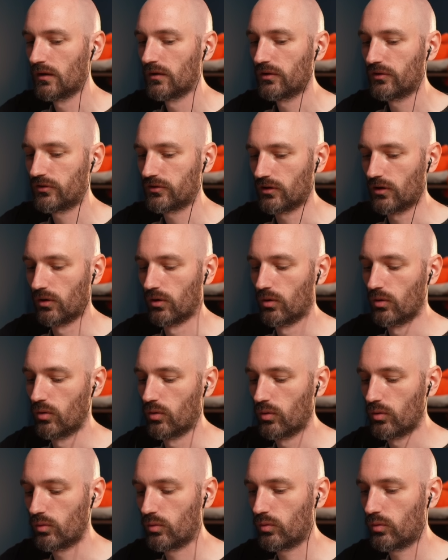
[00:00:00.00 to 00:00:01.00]

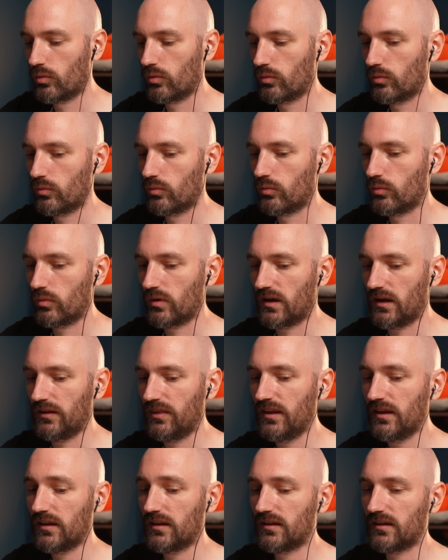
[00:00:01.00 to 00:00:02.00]
So I
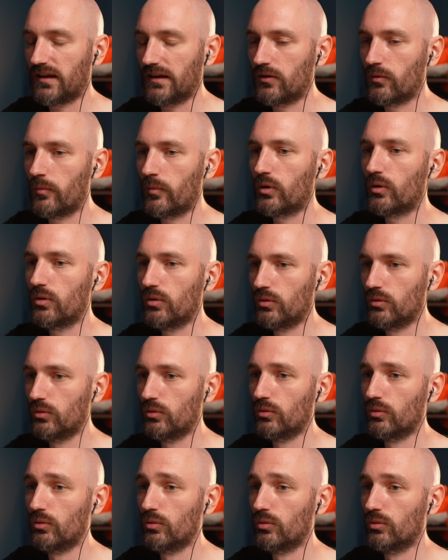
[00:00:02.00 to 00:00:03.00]
think I don't remember
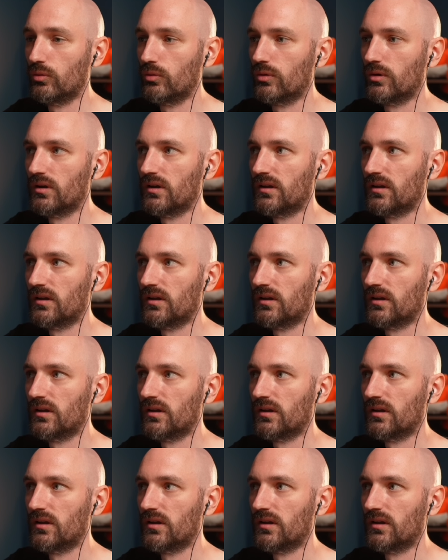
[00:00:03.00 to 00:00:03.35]
who.